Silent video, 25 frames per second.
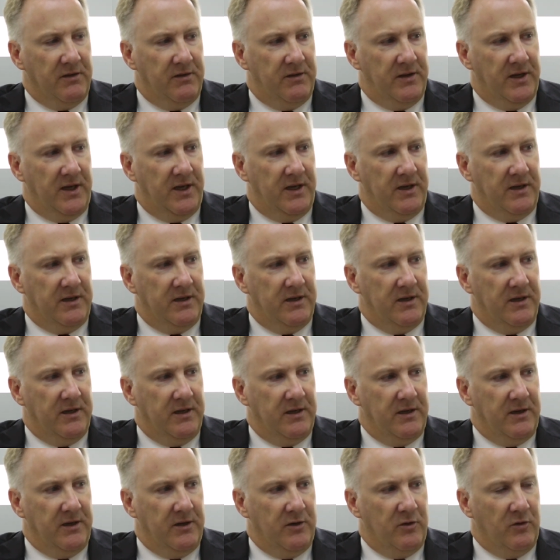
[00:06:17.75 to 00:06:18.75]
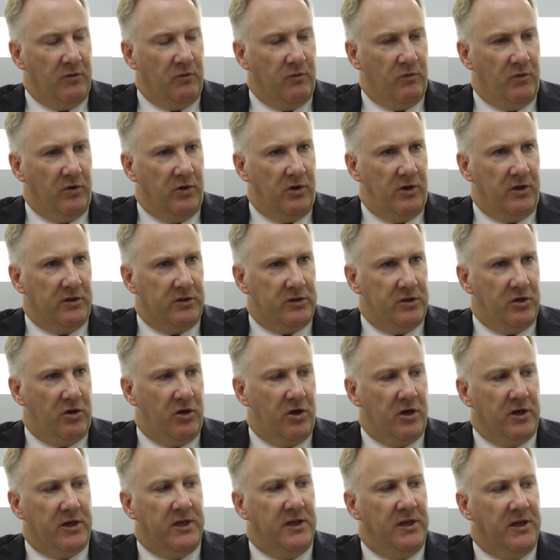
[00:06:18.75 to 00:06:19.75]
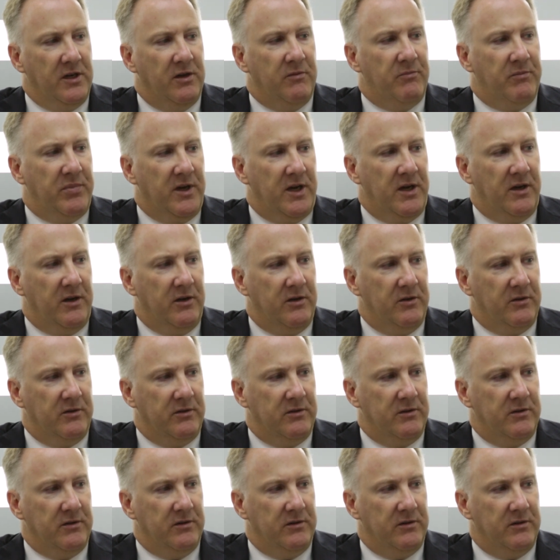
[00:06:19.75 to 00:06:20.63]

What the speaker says: that we're all talking about